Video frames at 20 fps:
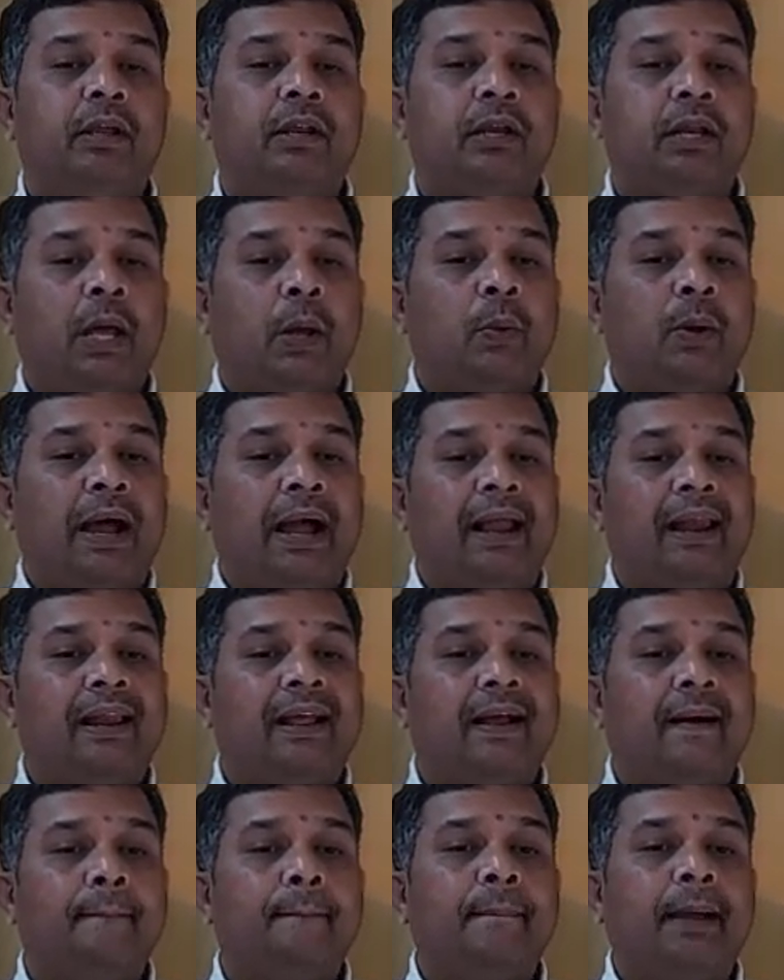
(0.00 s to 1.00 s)
Now I will
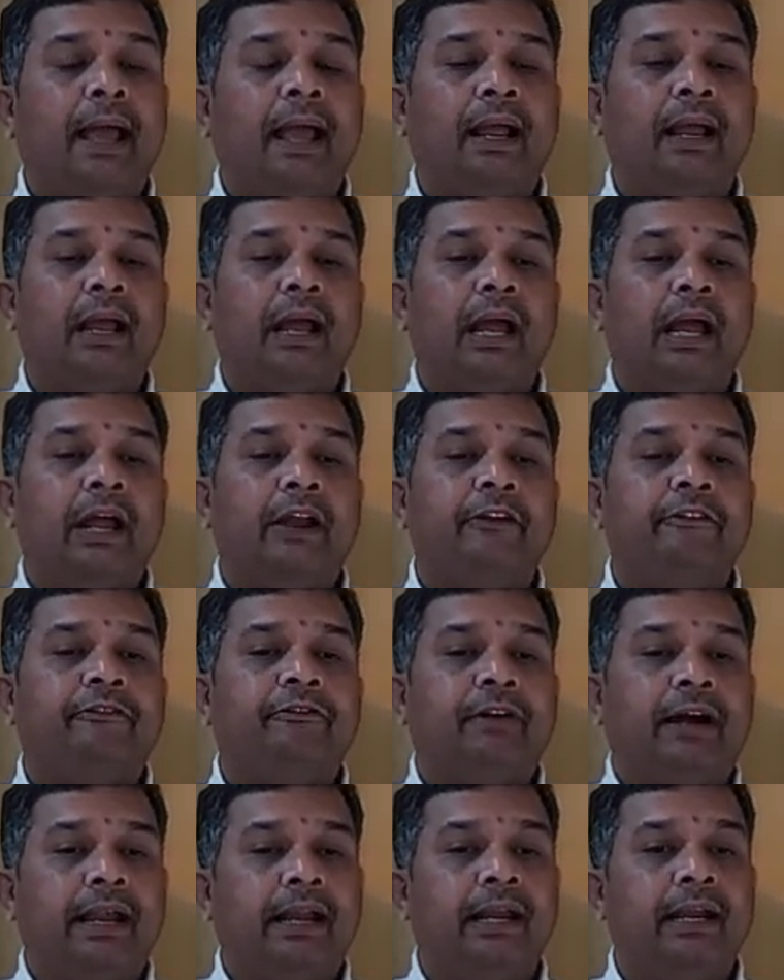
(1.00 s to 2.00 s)
come back and
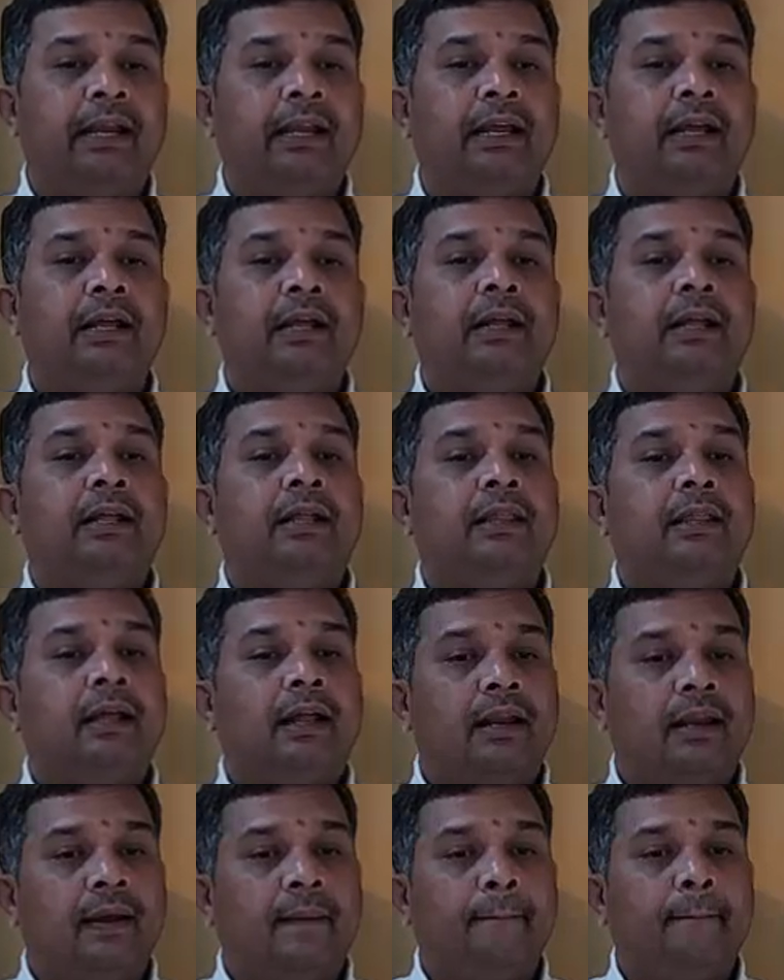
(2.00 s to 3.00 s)
find
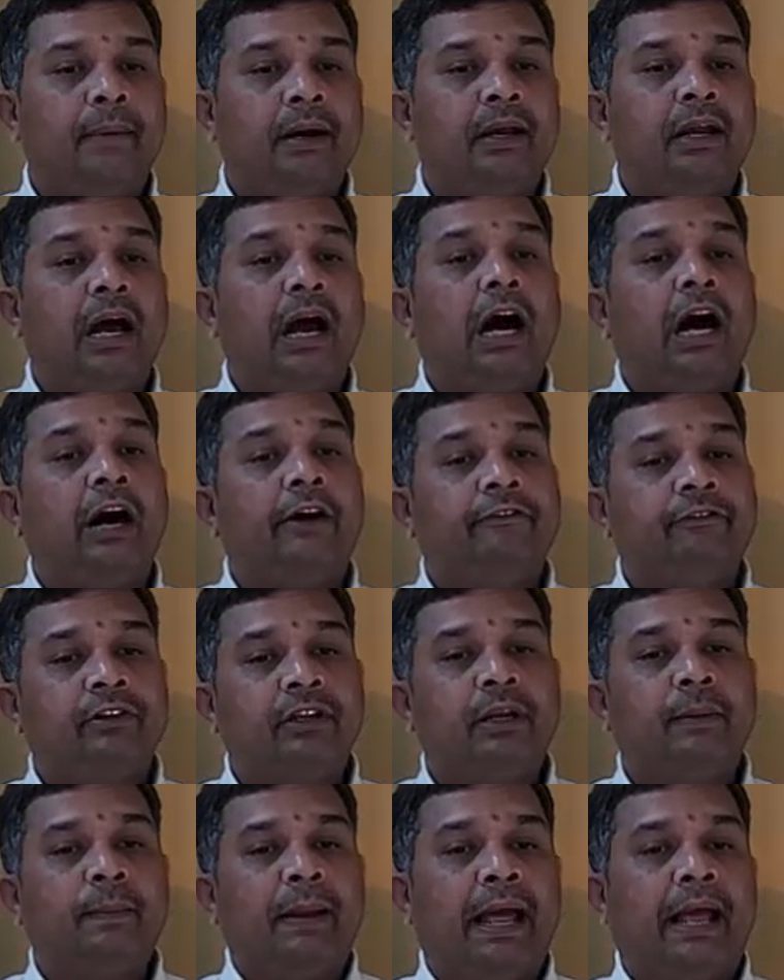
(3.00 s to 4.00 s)
the number
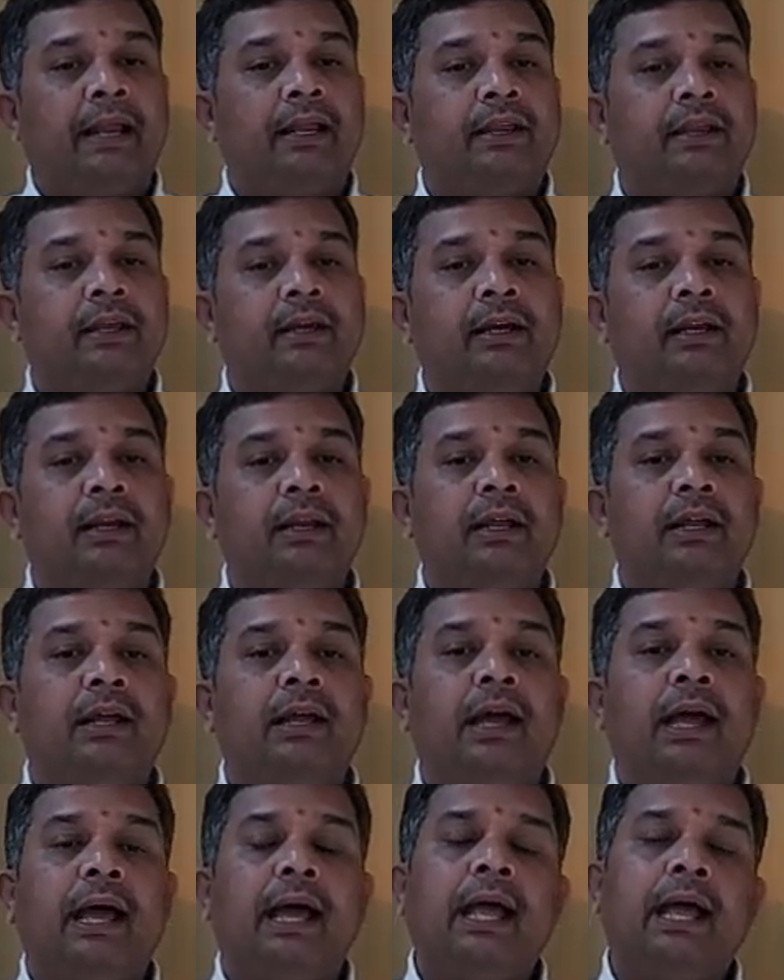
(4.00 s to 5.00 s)
after blank here
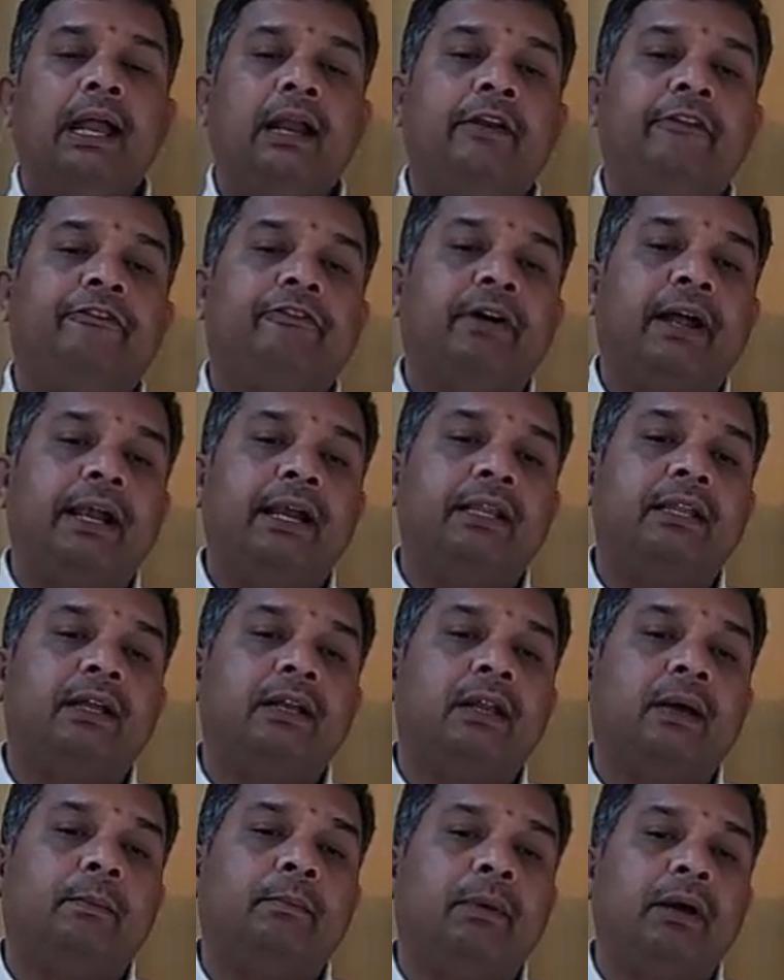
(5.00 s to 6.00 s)
and find the
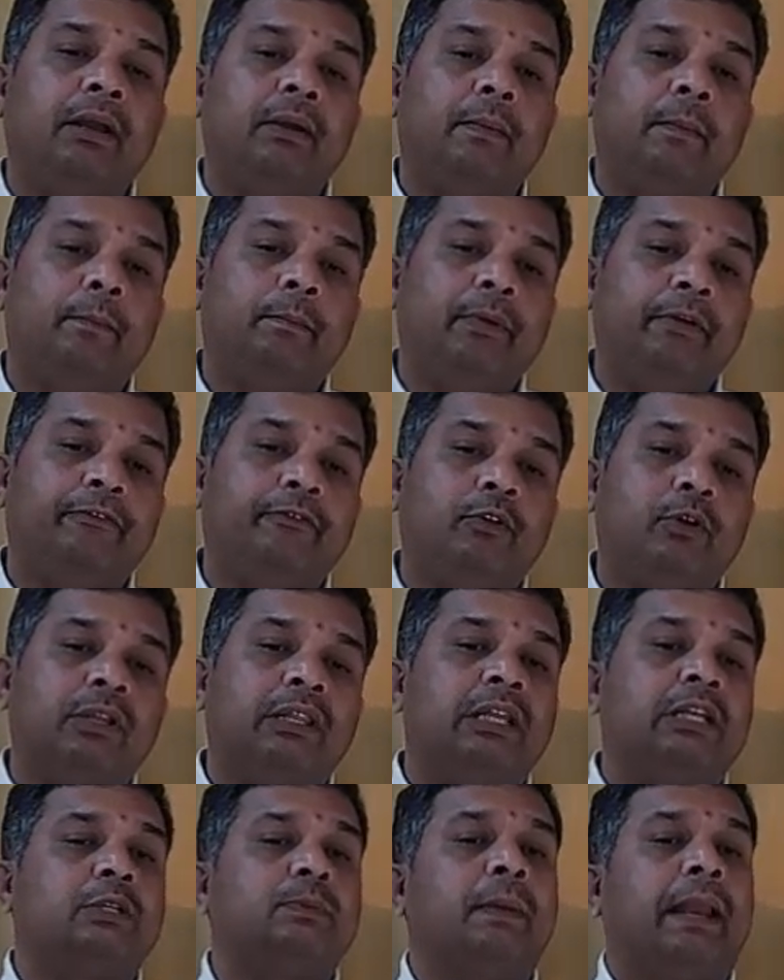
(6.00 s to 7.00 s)
number before
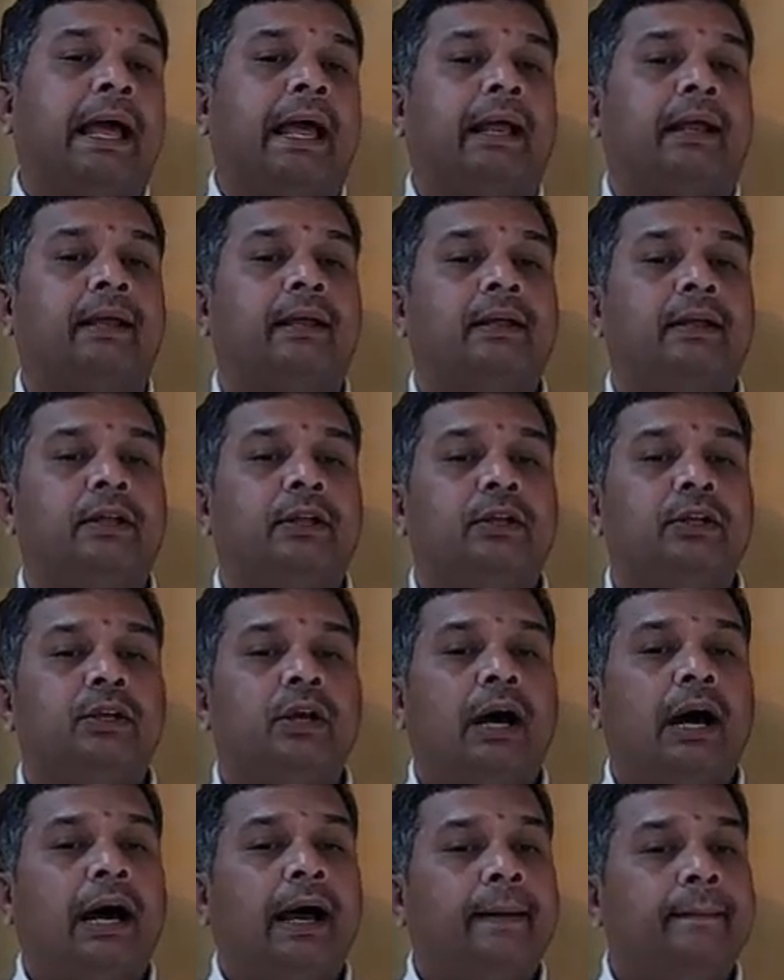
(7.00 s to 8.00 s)
this blank.
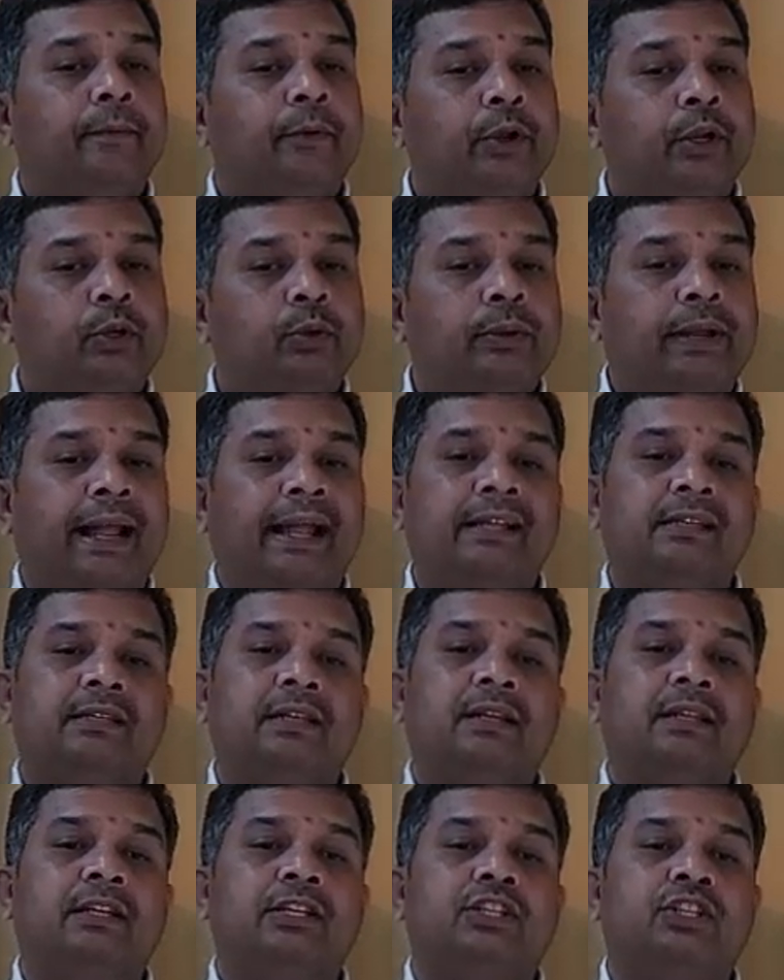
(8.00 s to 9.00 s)
I am going to
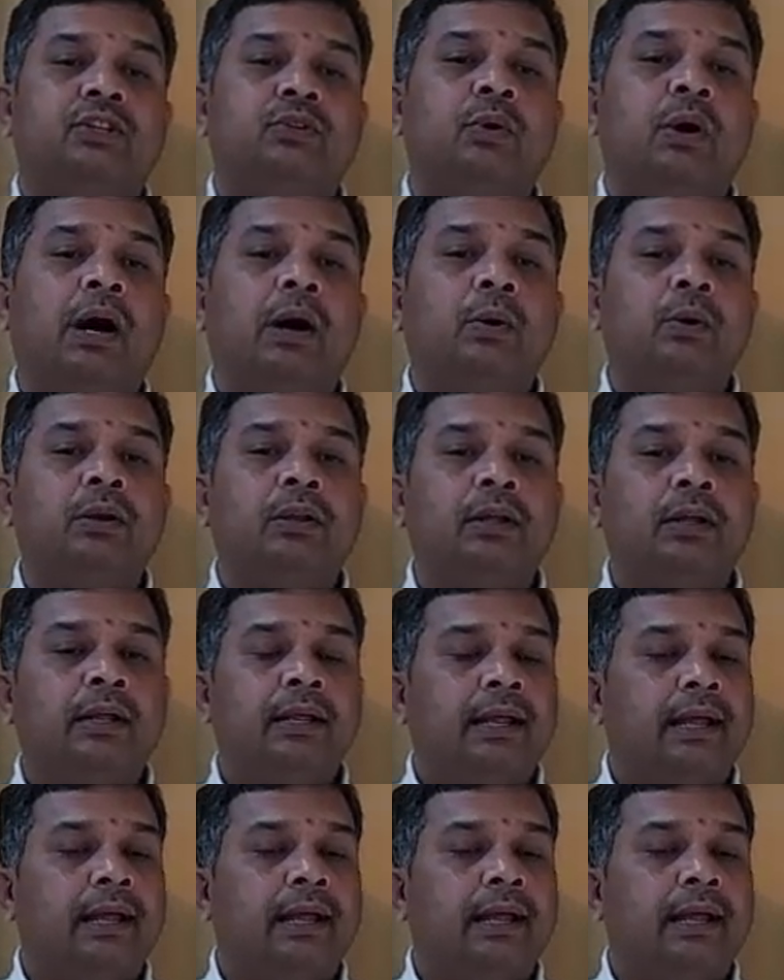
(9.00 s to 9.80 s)
cancel this 2 out.